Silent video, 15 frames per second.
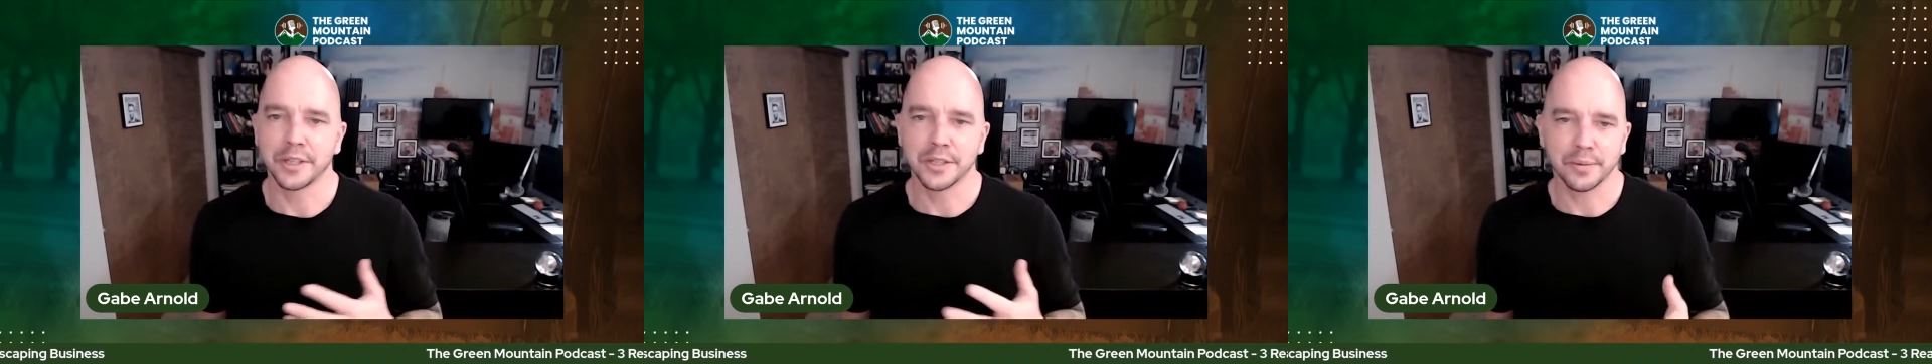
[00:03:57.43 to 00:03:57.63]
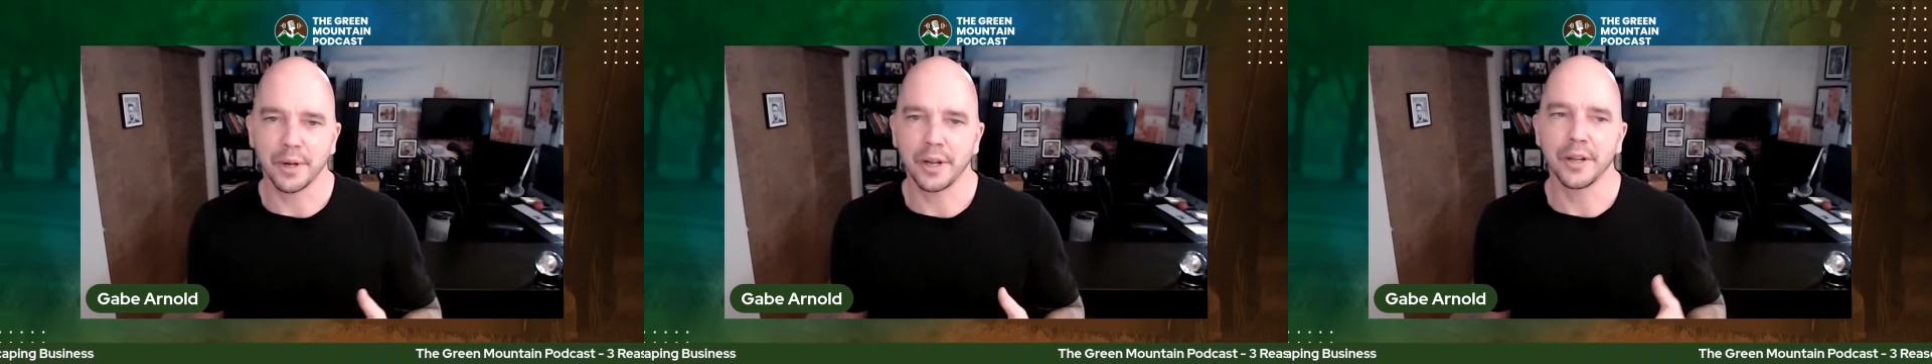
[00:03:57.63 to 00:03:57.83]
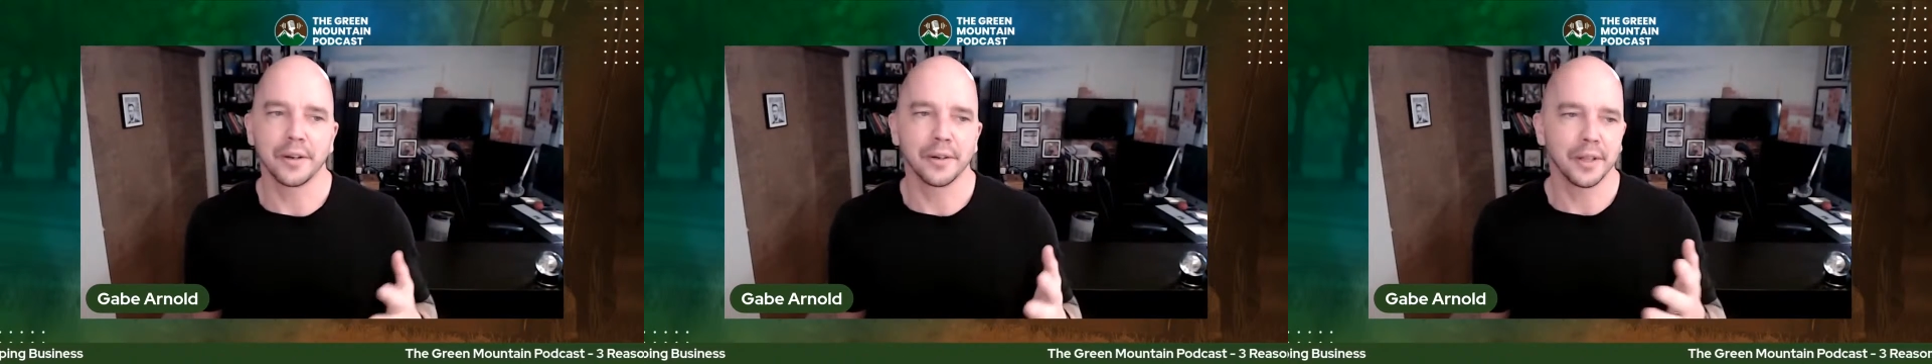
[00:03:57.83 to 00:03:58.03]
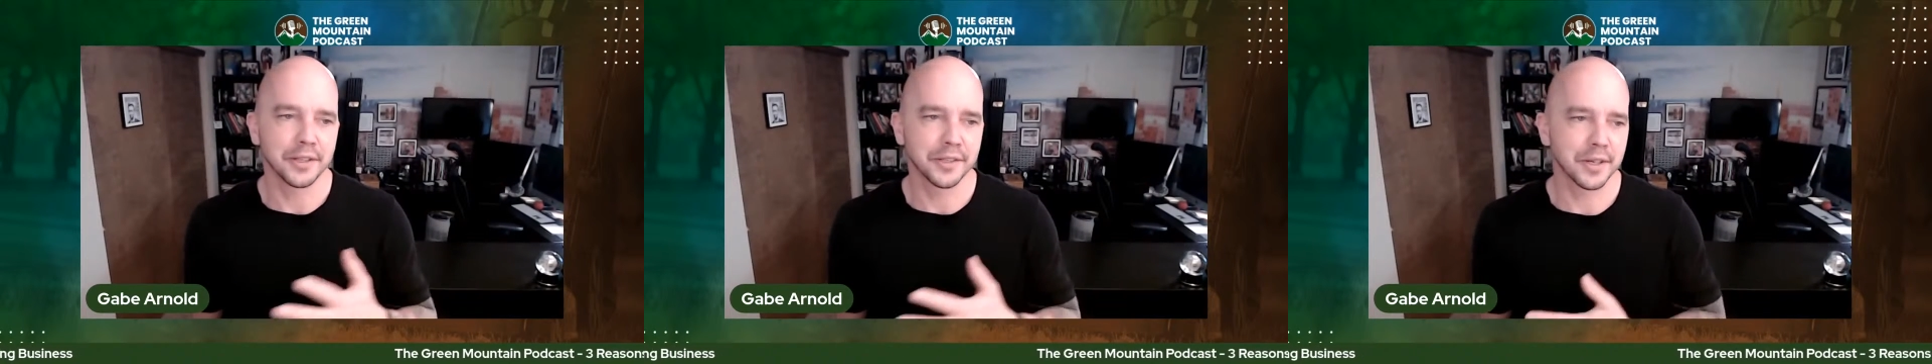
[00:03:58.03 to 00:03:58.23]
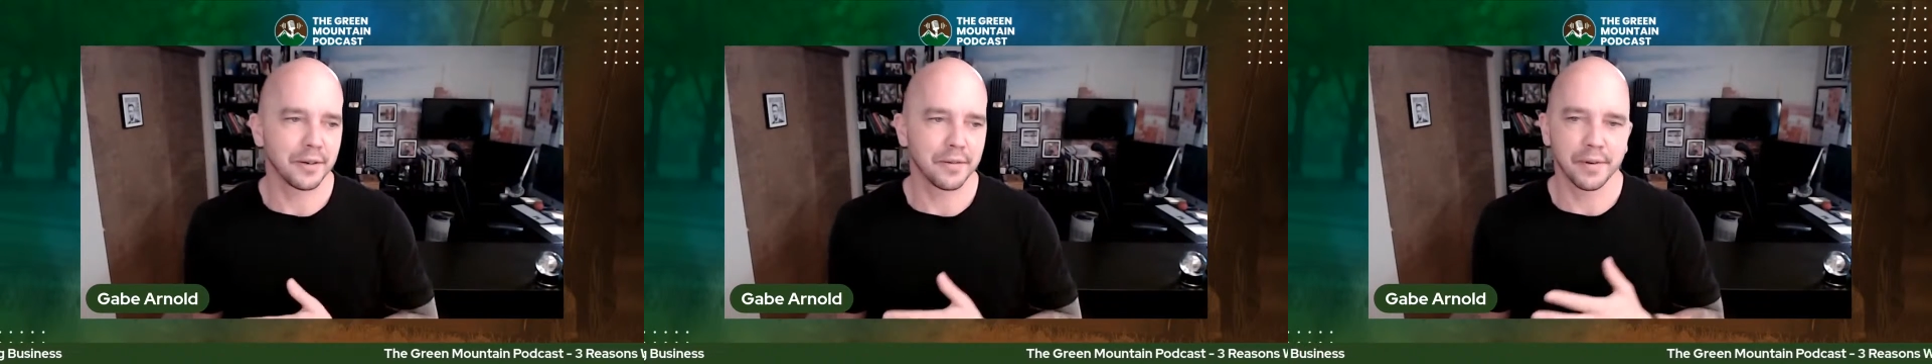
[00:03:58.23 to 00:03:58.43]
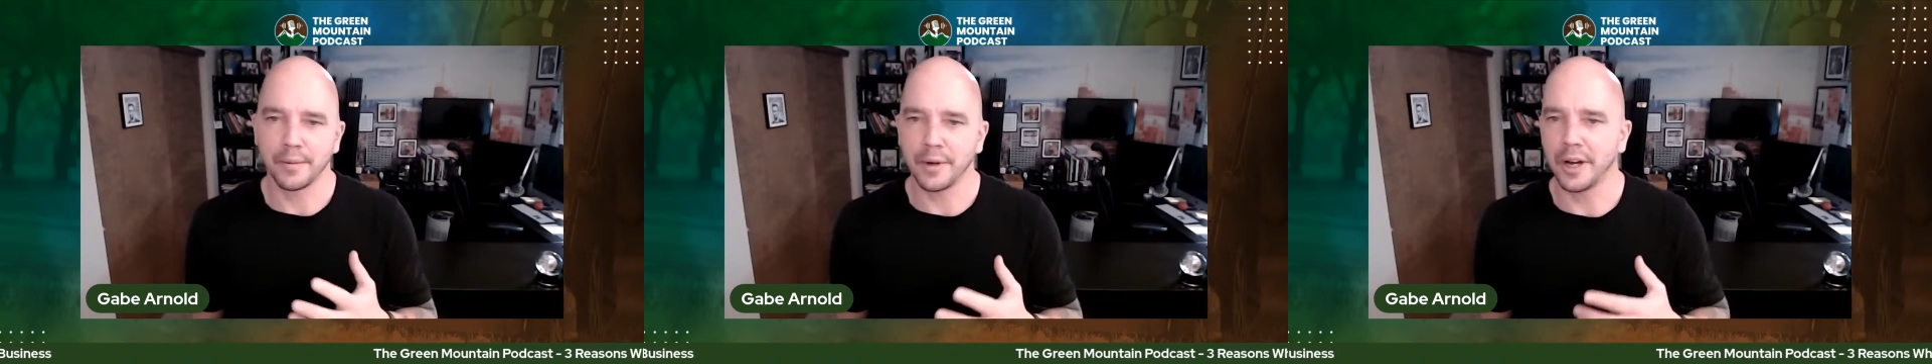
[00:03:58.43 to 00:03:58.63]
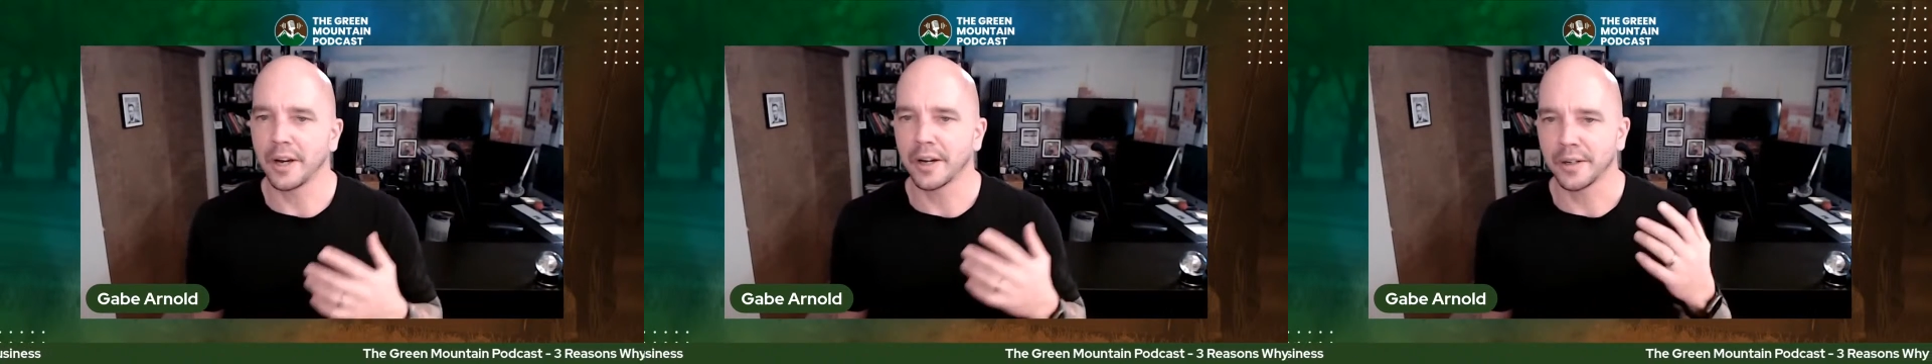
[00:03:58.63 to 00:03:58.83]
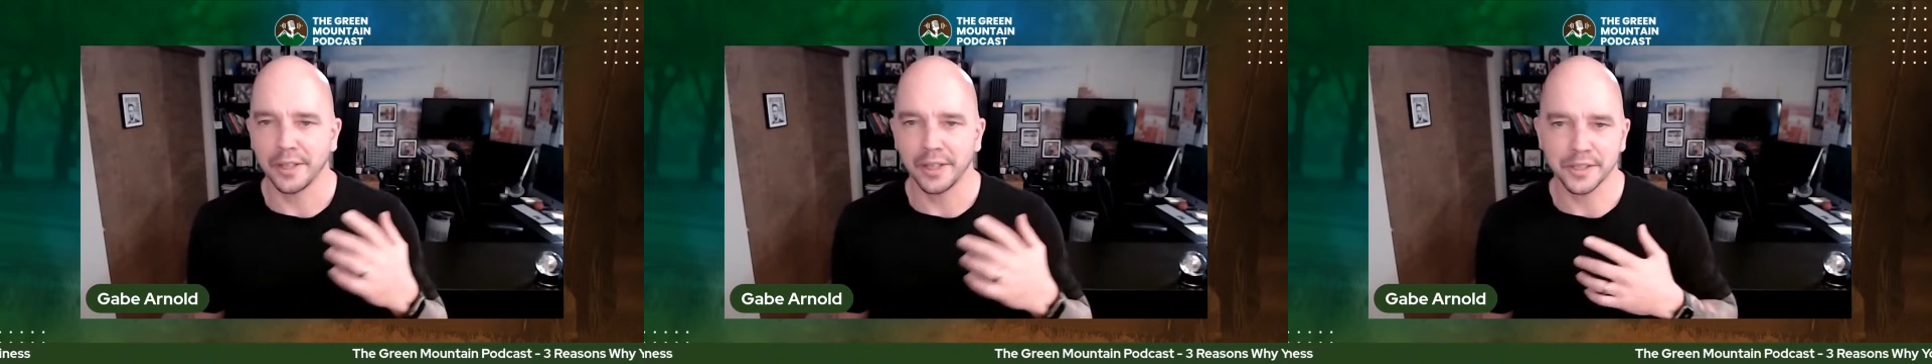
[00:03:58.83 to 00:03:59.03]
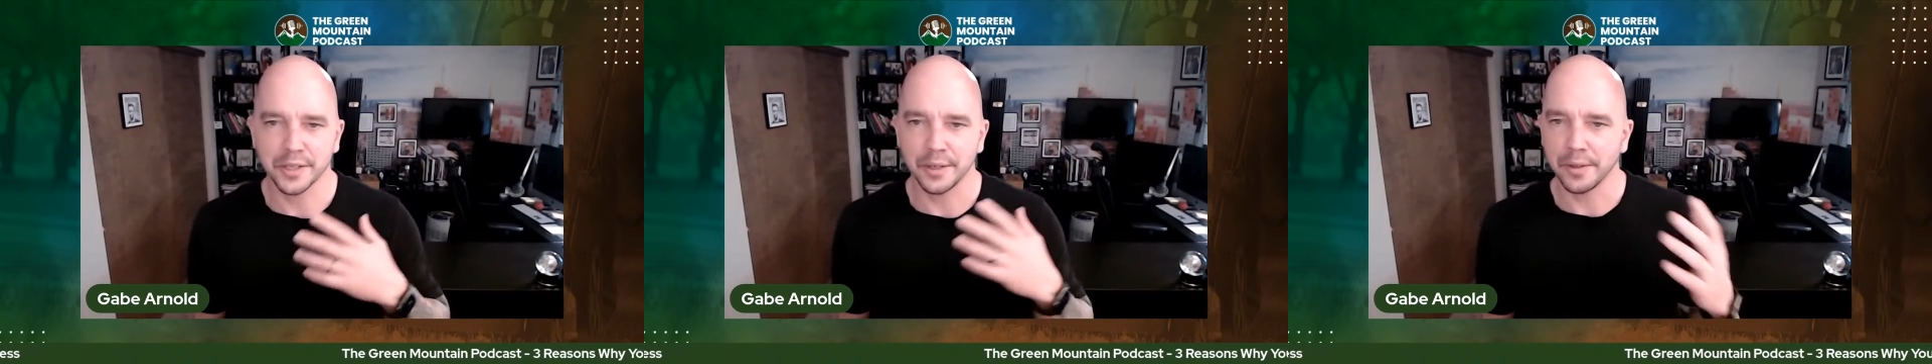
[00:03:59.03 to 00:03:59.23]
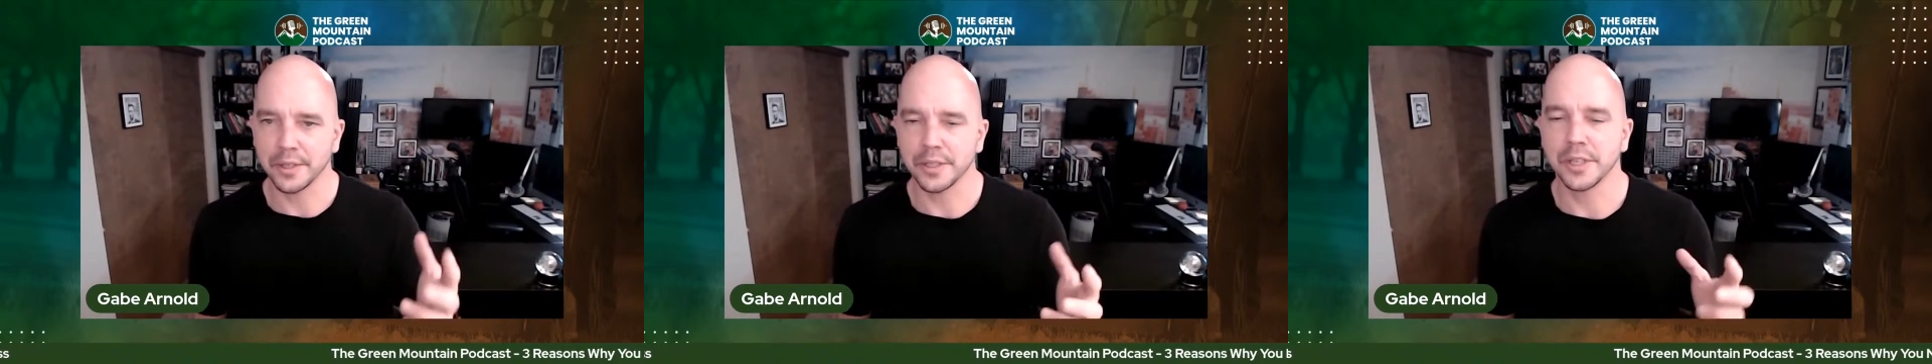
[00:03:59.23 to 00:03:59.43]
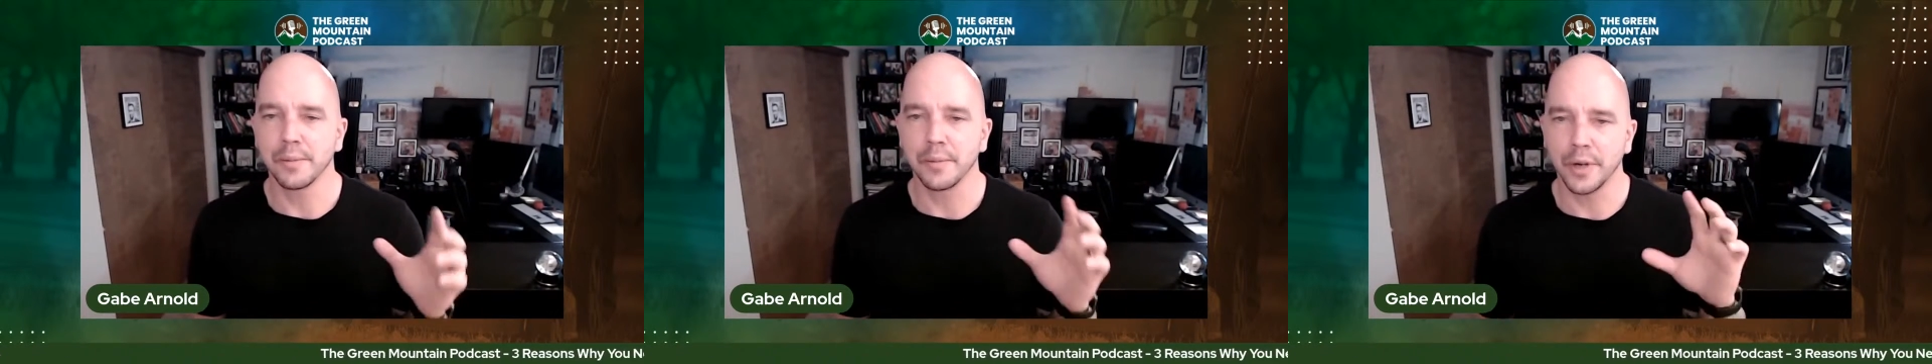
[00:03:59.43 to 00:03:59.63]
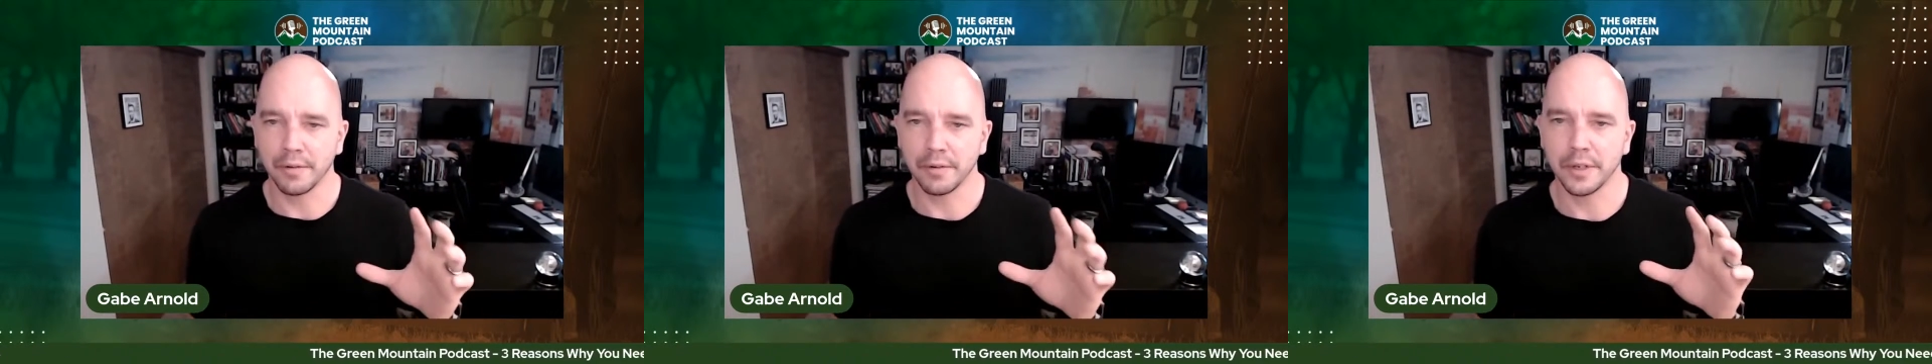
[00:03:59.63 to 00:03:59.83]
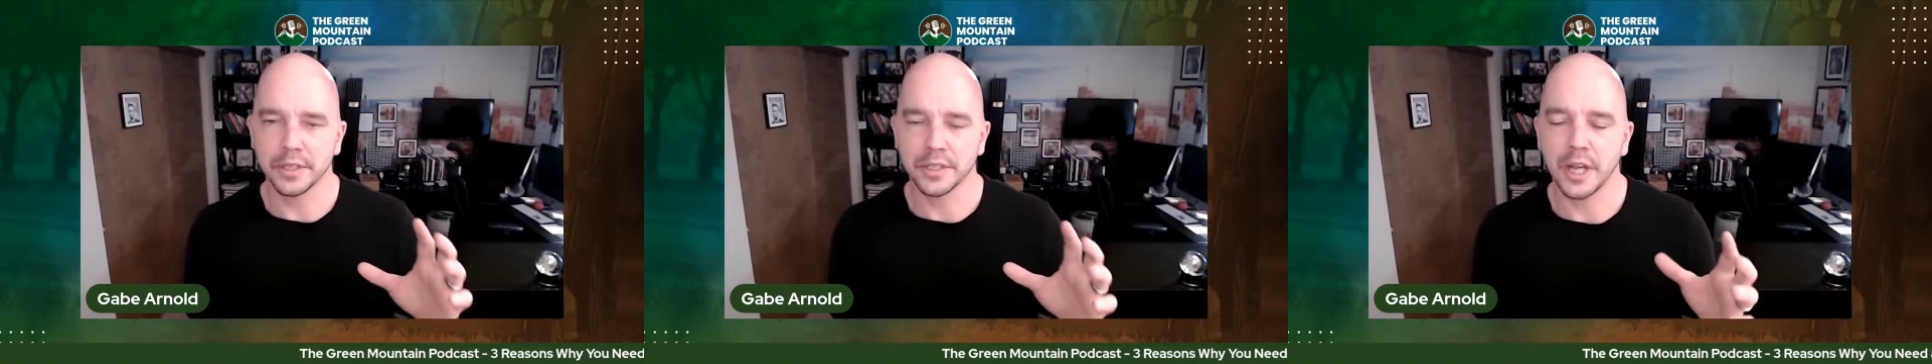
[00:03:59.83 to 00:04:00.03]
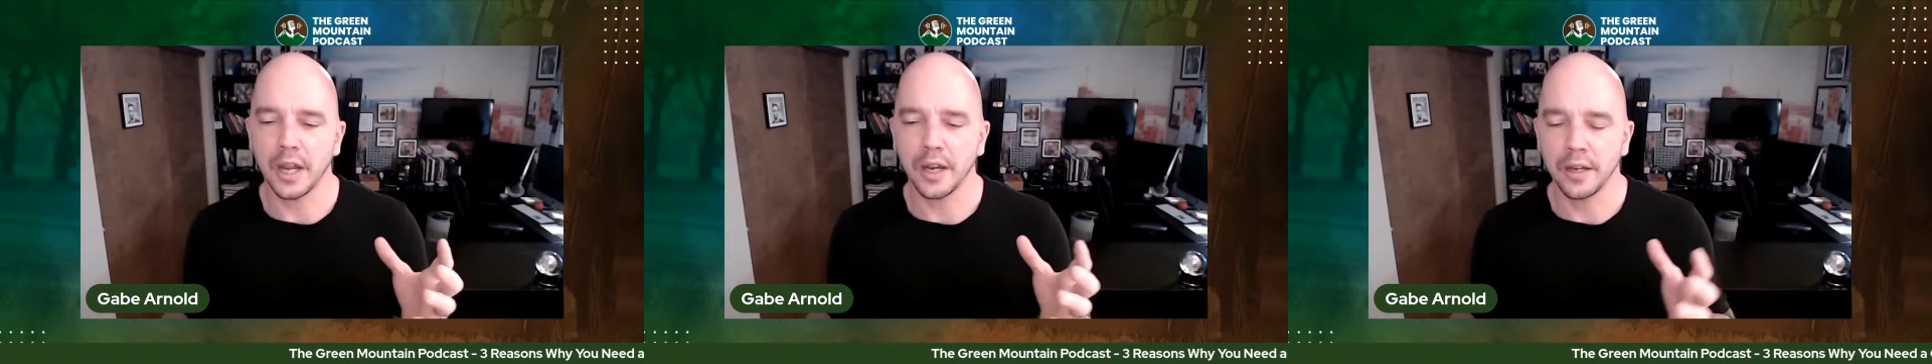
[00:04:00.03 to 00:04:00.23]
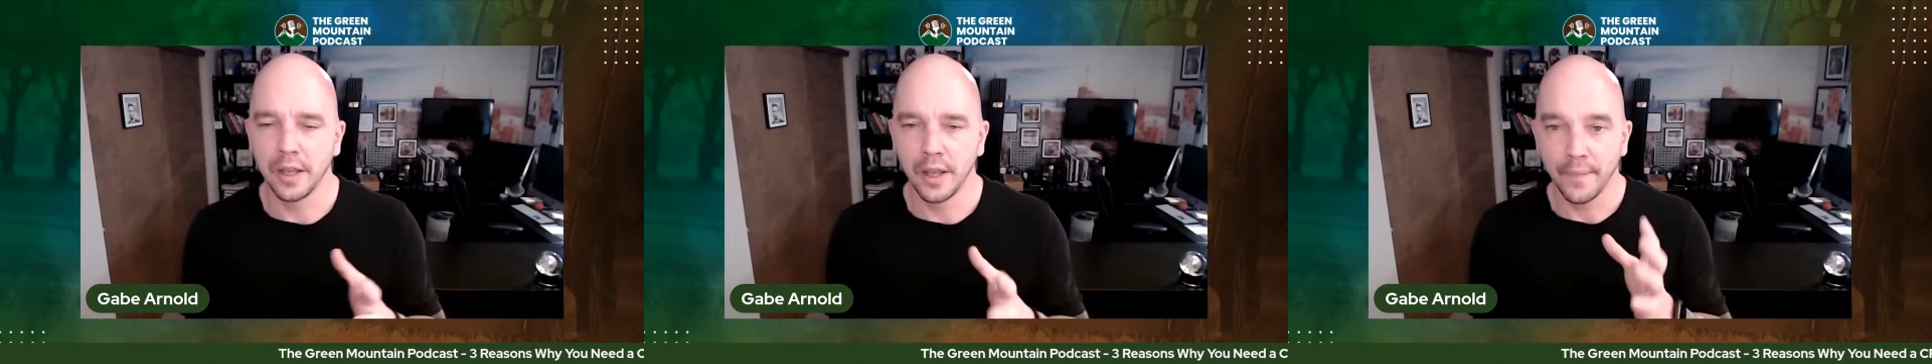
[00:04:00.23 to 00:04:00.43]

run, or let's go for a walk, or let's go to the gym, whatever you decide.